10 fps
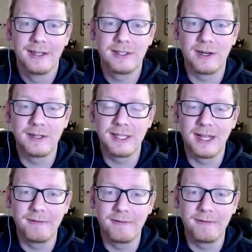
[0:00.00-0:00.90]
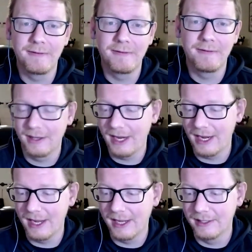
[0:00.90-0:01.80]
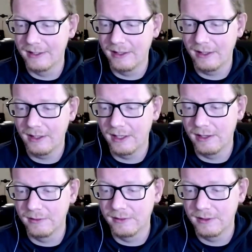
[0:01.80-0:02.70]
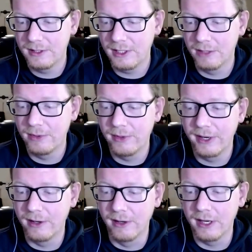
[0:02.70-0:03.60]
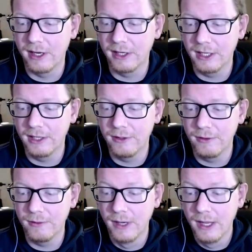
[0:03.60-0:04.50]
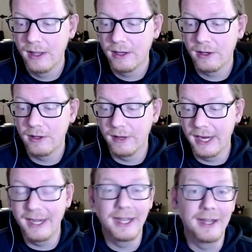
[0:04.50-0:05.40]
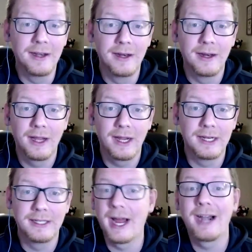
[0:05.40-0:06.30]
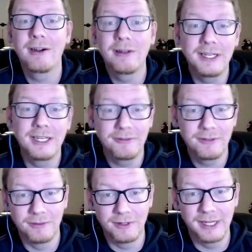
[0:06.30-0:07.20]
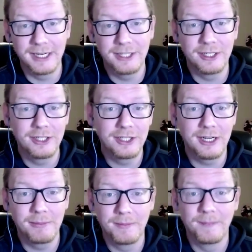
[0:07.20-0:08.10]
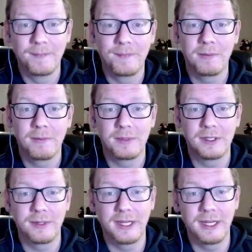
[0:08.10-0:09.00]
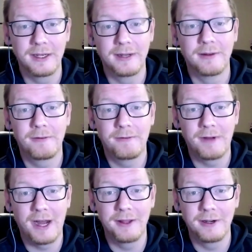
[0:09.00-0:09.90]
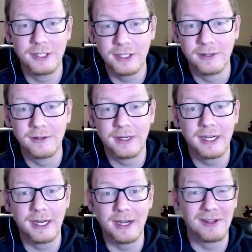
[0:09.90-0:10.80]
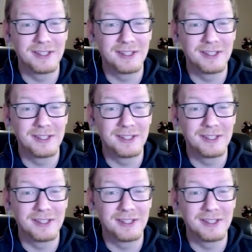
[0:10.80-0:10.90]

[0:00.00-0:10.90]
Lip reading: starts that effect. And, to your point earlier, you created an entirely different relationship between father and children, and